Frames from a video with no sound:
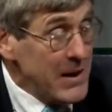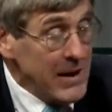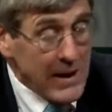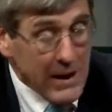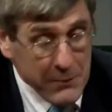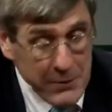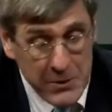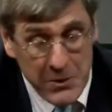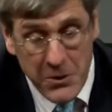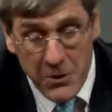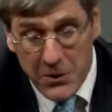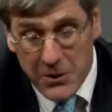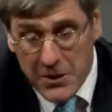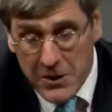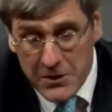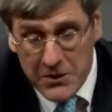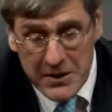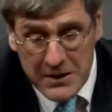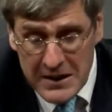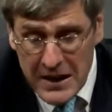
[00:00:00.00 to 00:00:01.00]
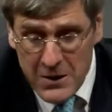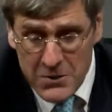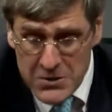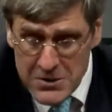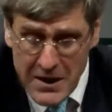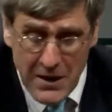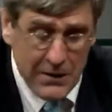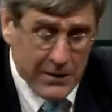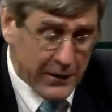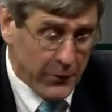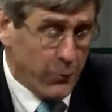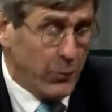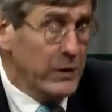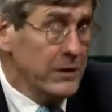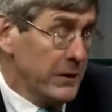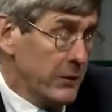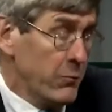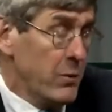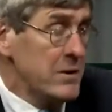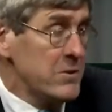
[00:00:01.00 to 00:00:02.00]
I mean, you go to towns now like
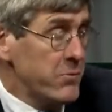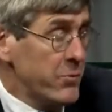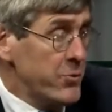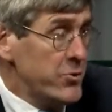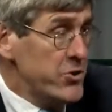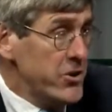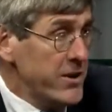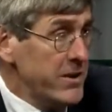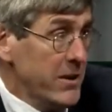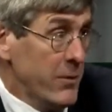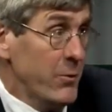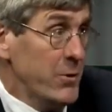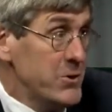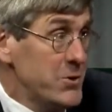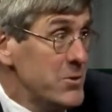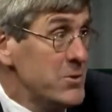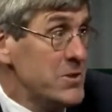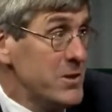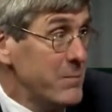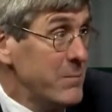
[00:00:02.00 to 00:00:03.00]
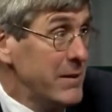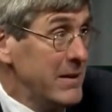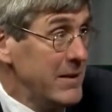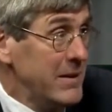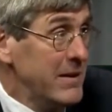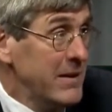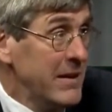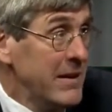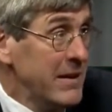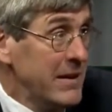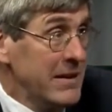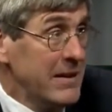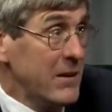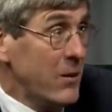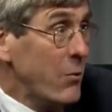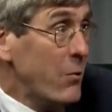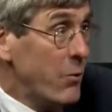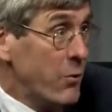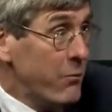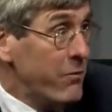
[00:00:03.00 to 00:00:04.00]
Wheeling, West Virginia, which used to be
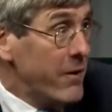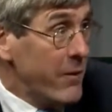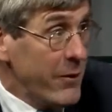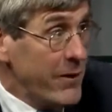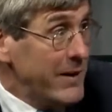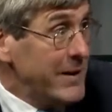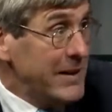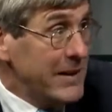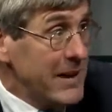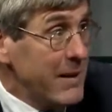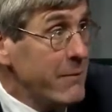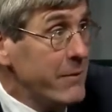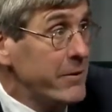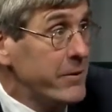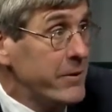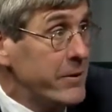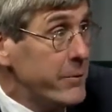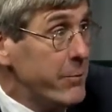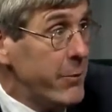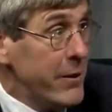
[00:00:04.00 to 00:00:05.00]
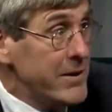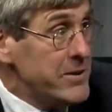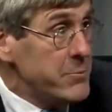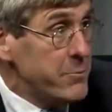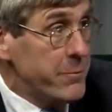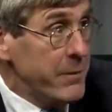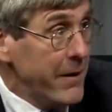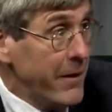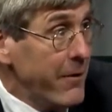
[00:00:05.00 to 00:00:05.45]
a very economically depressed